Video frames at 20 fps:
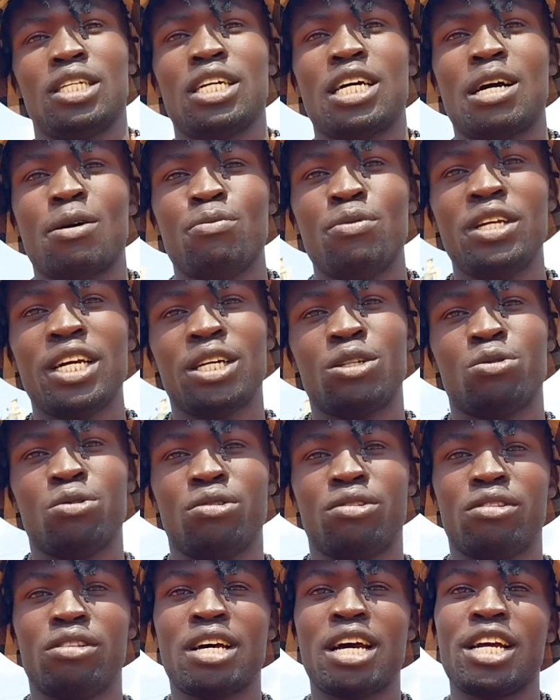I'm here to
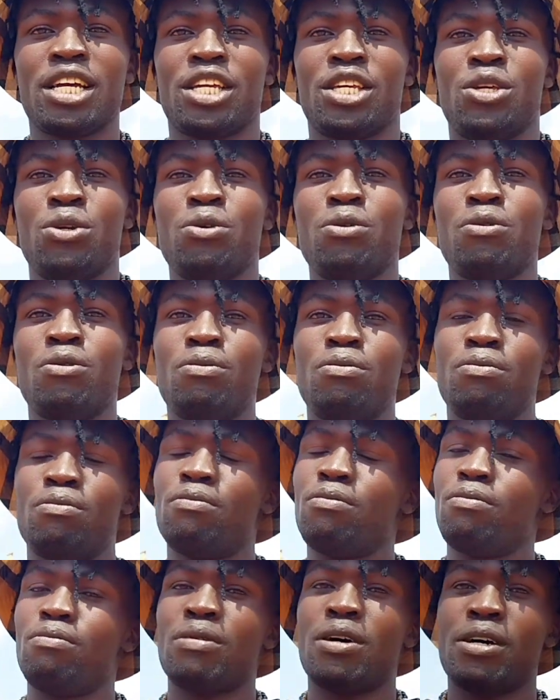thank you,
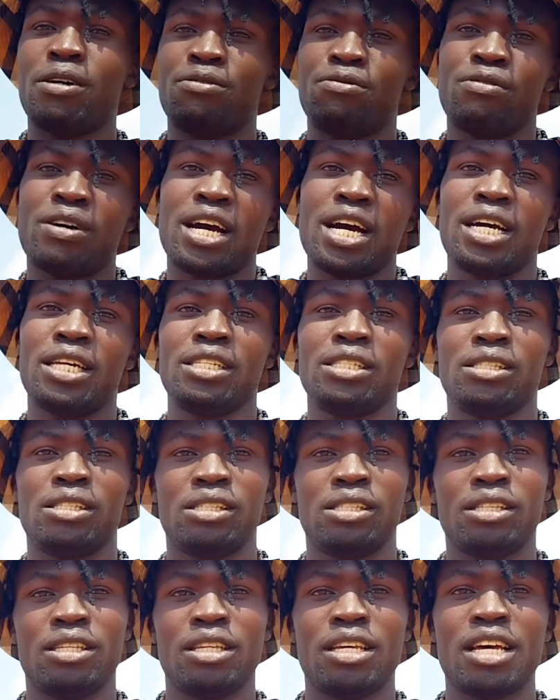my
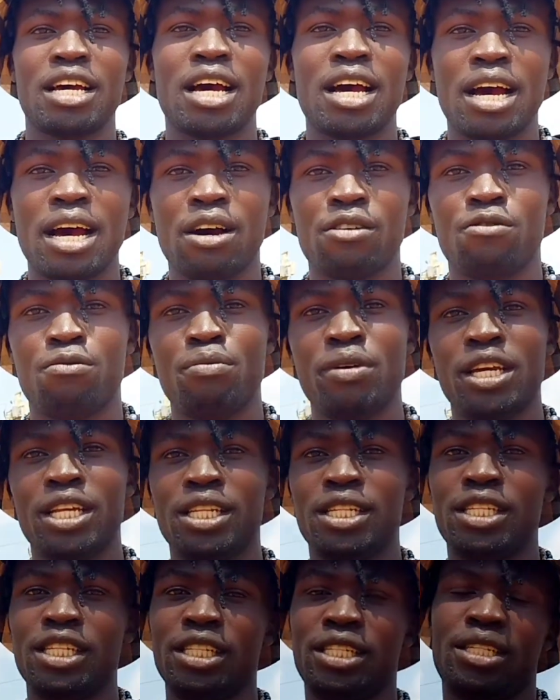fans. I've made
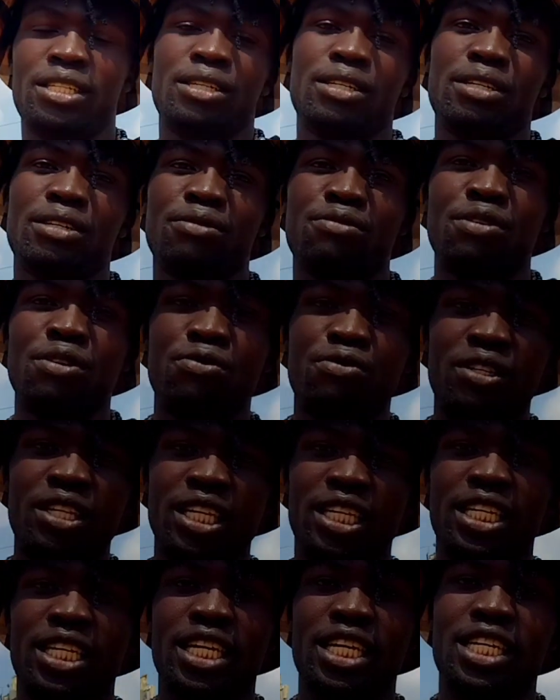it
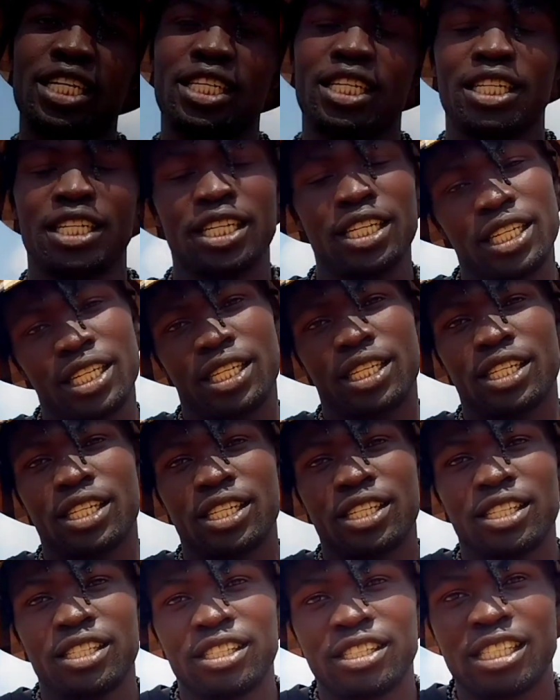50k
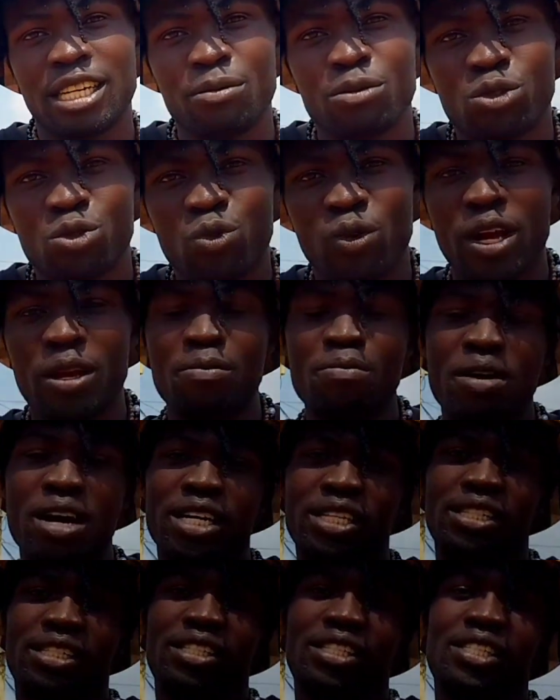
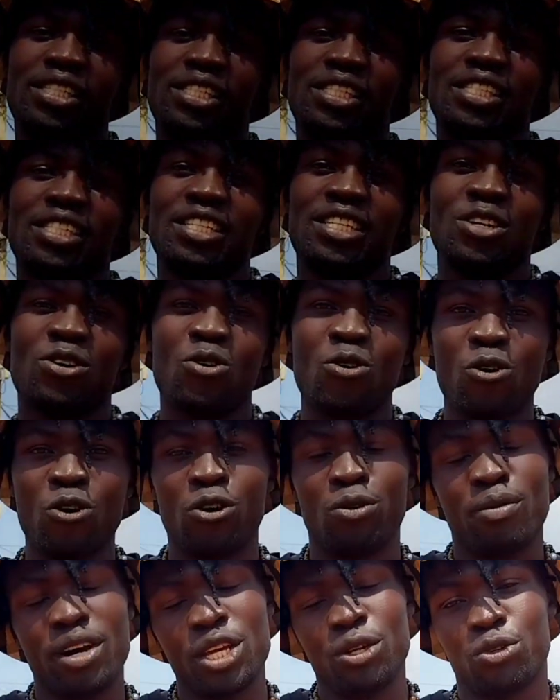subscribers
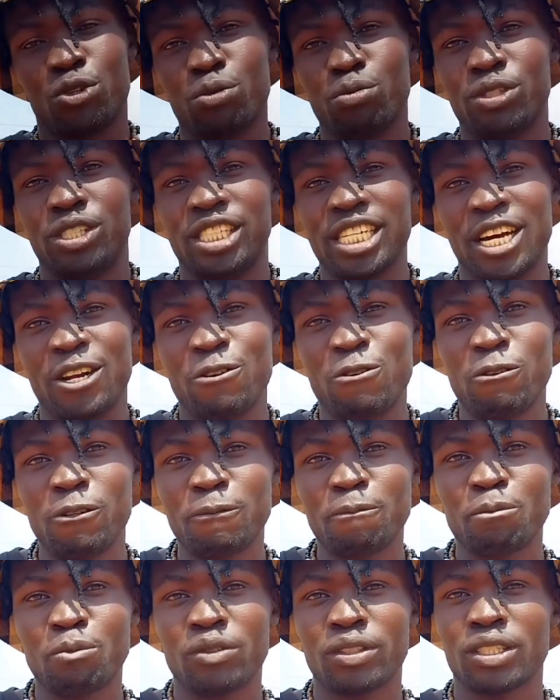on my YouTube channel.
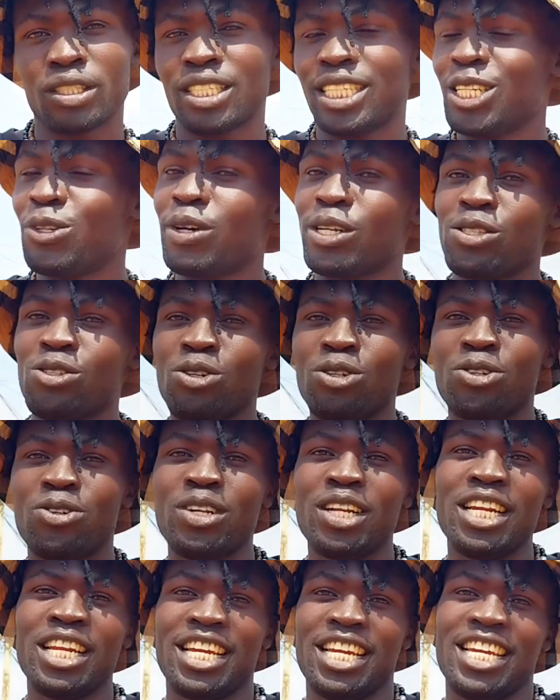It was not
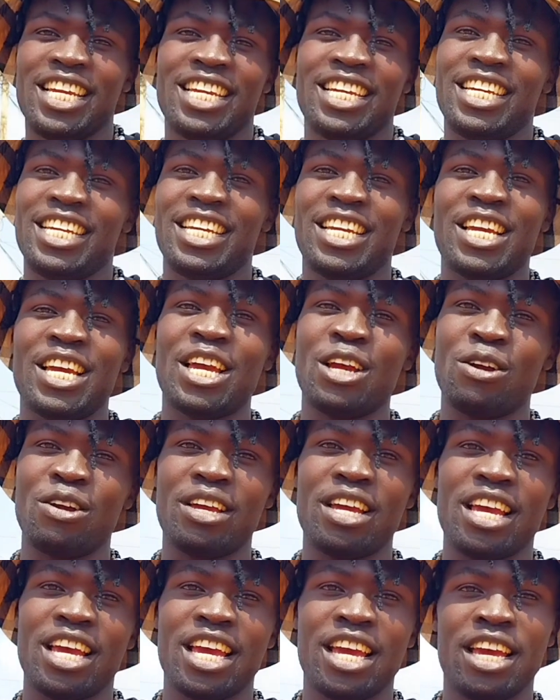really
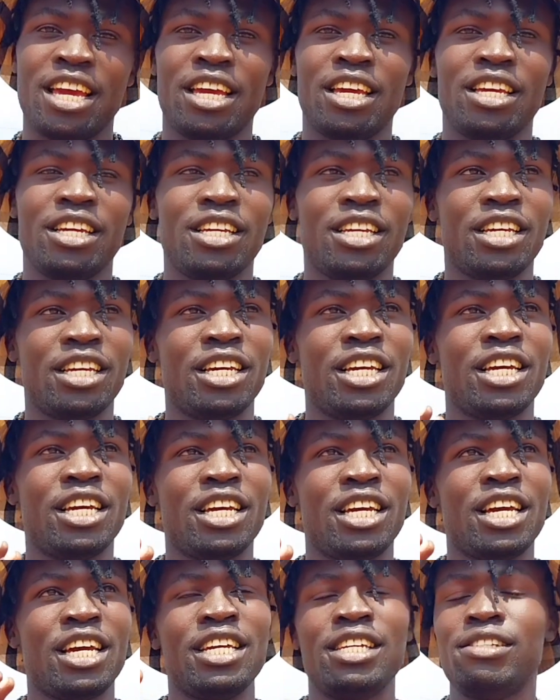a, a,
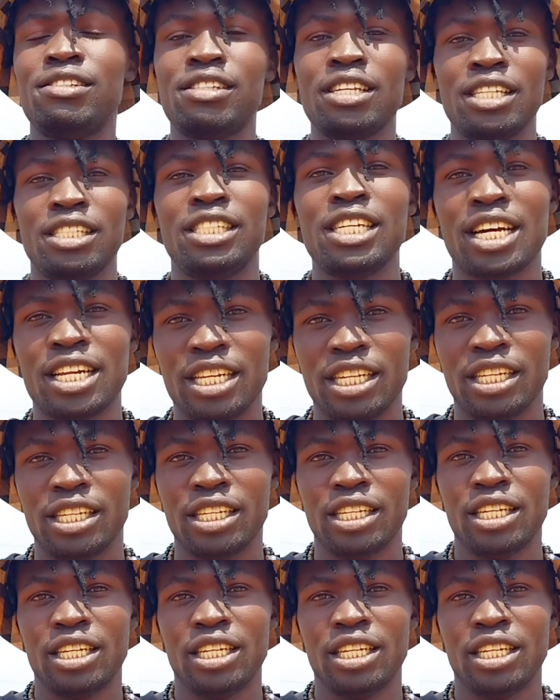a easy journey